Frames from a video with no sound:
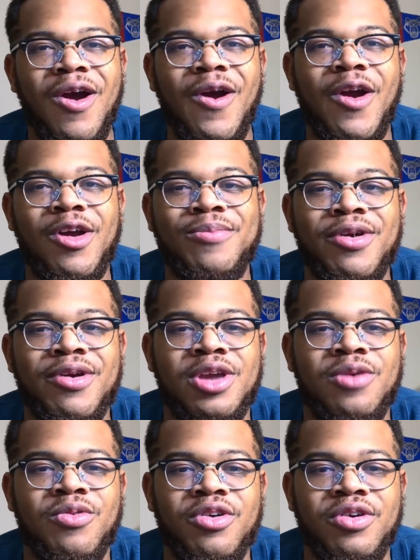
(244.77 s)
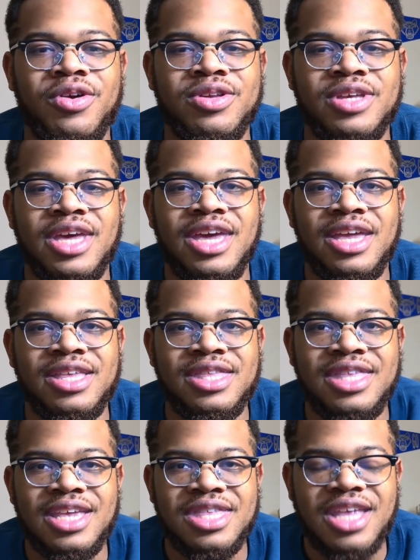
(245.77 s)
are compared to they were in
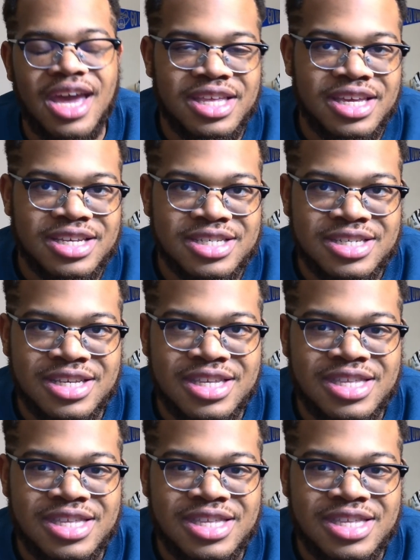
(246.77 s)
the 90s.